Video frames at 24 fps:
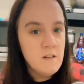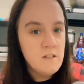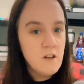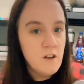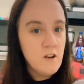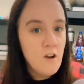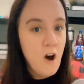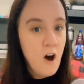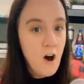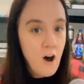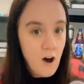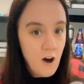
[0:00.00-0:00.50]
on
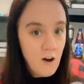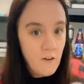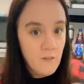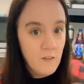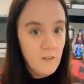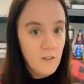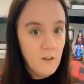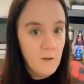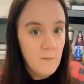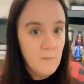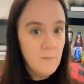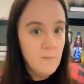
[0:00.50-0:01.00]
half of
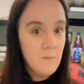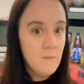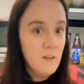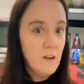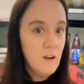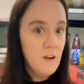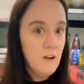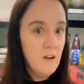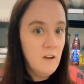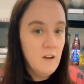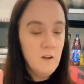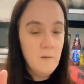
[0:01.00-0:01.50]
them
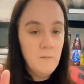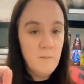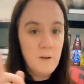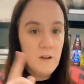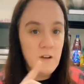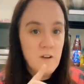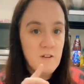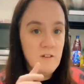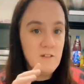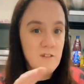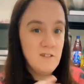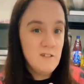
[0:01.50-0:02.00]

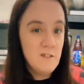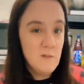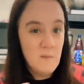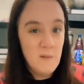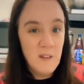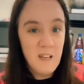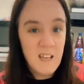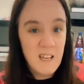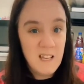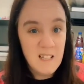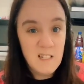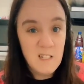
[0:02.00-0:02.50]
because some of the
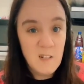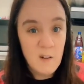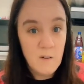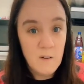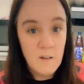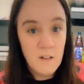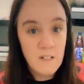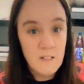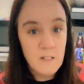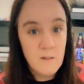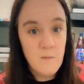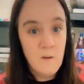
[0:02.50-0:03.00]
kids don't
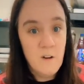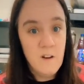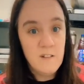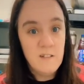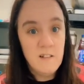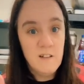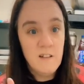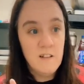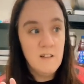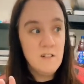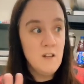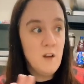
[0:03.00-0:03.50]
like tomatoes
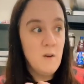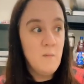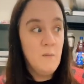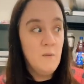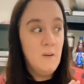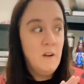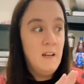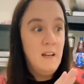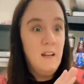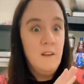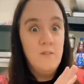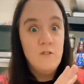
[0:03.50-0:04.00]
and there's no
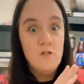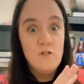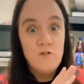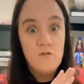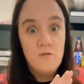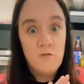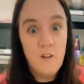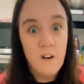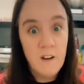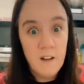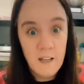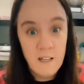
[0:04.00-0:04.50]
point in even
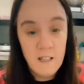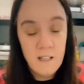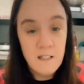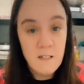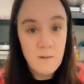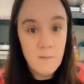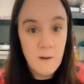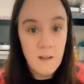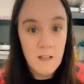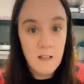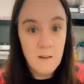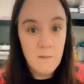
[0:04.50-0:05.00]
trying to
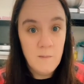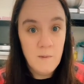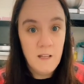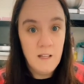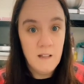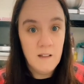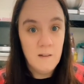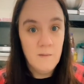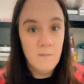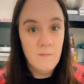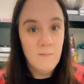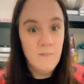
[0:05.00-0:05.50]
make them eat
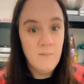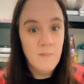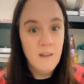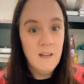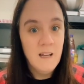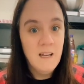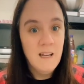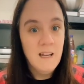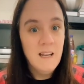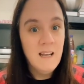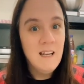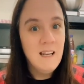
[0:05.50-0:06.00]
them.
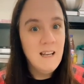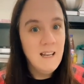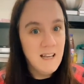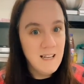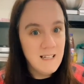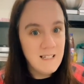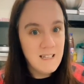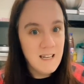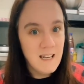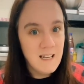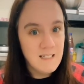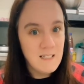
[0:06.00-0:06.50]

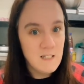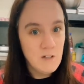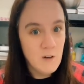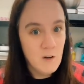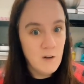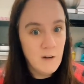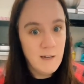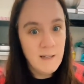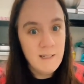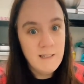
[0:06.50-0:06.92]
Let's get started.